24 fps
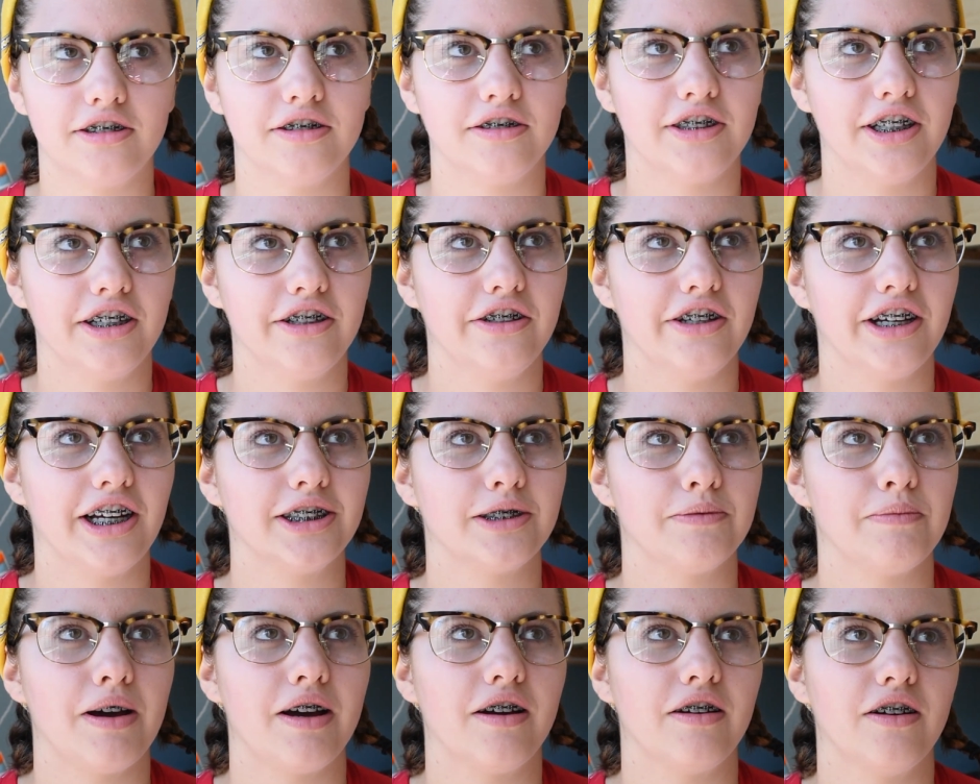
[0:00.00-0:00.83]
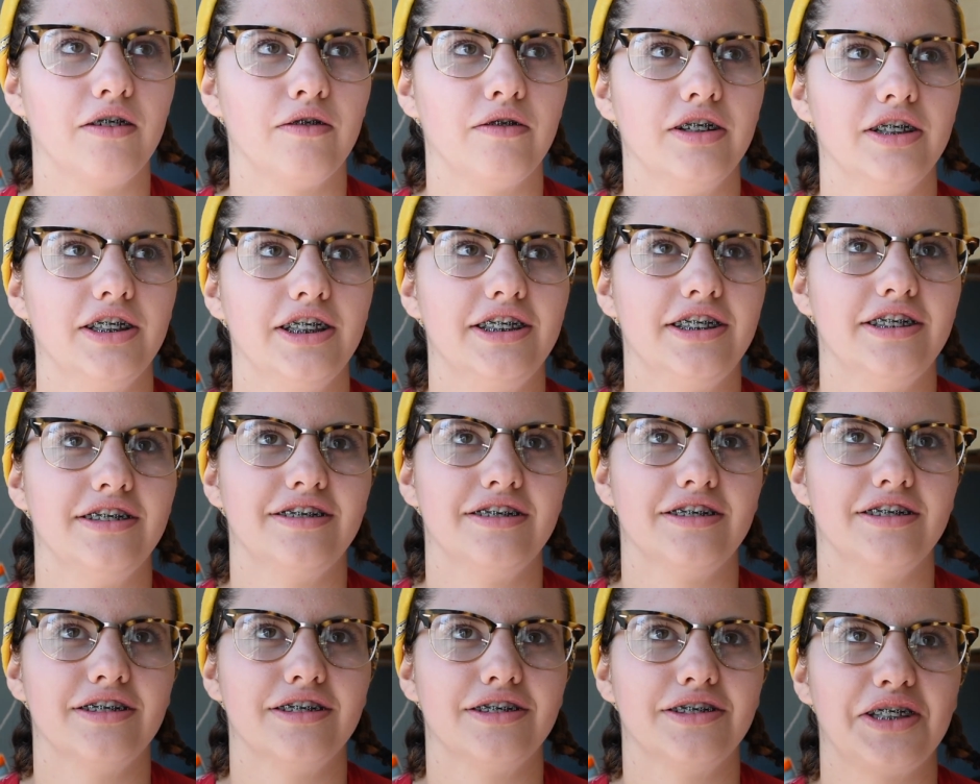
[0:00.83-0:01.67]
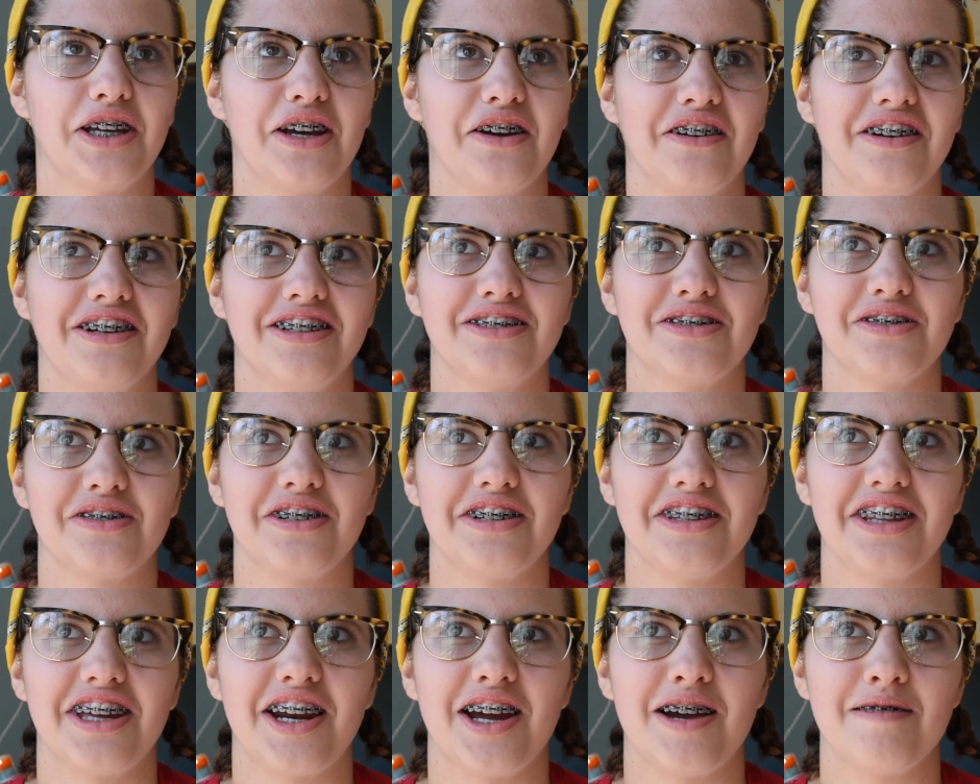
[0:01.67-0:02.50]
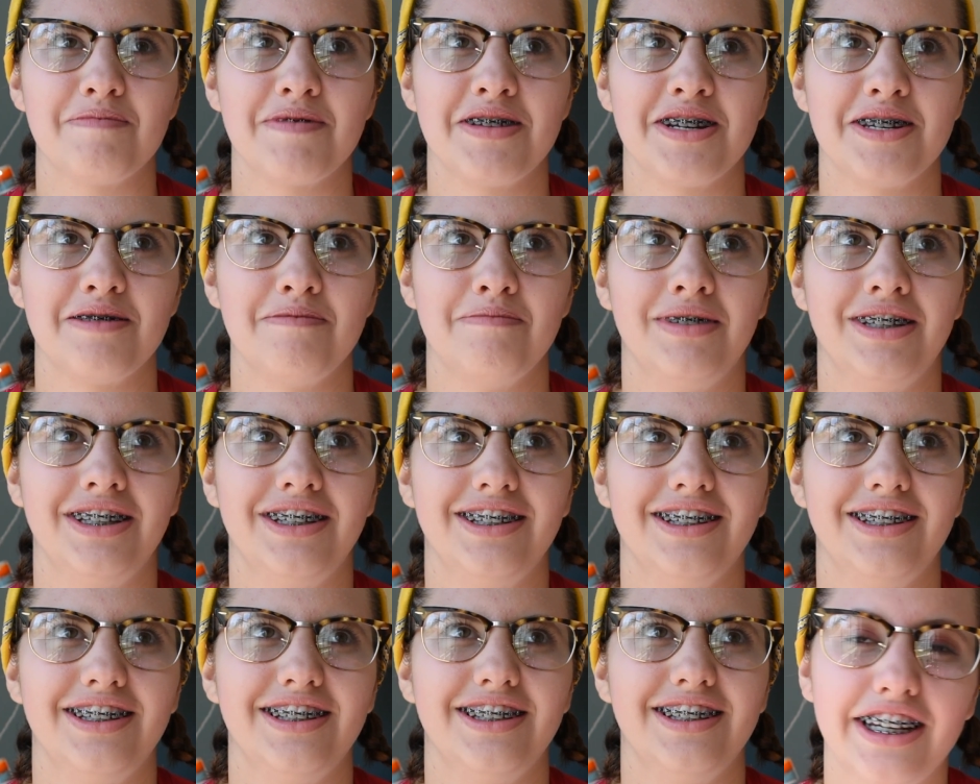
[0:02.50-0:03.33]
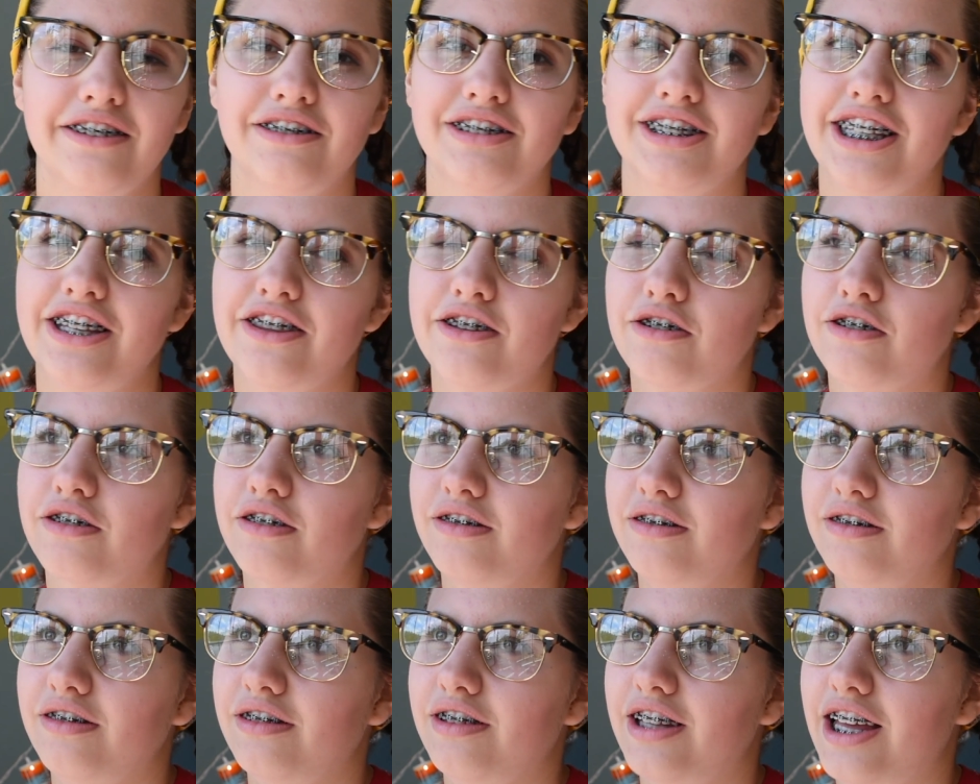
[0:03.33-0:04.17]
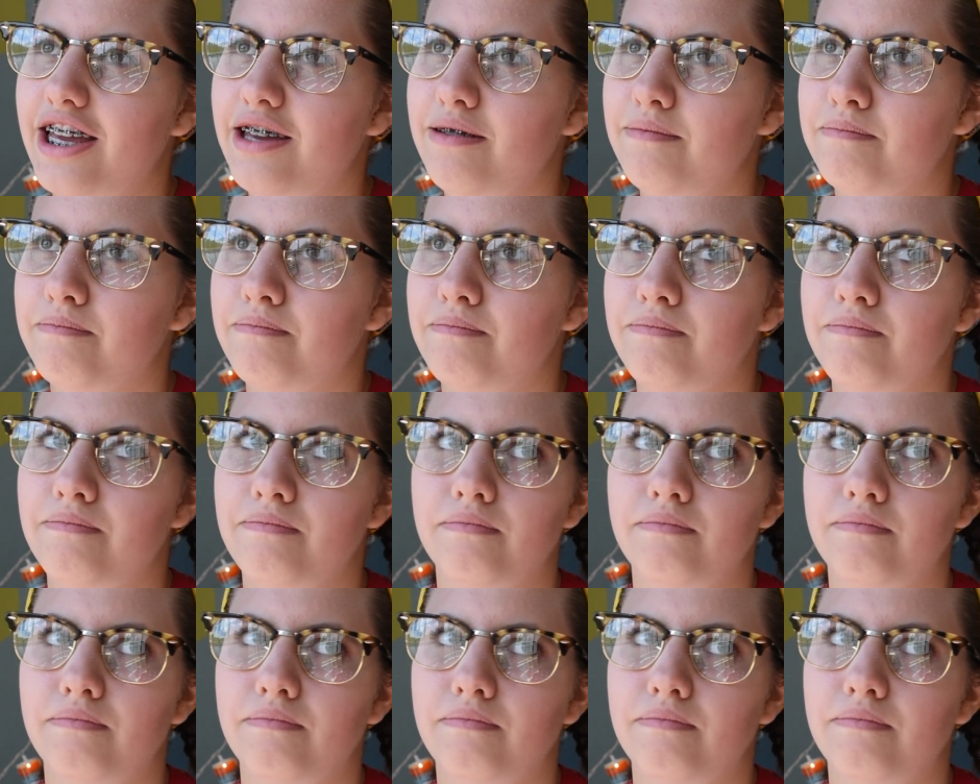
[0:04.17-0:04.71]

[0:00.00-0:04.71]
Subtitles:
tell you guys about a really scary story that happened to me. It was either late